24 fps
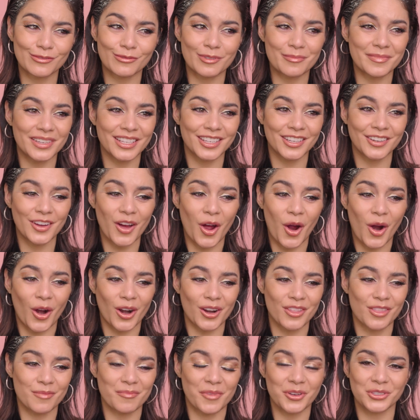Women
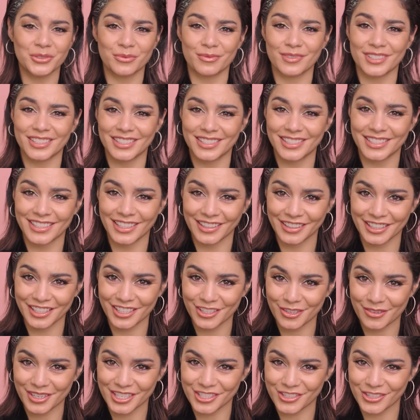are the most
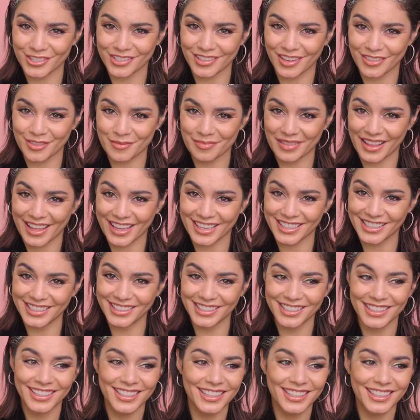resilient creatures on the planet.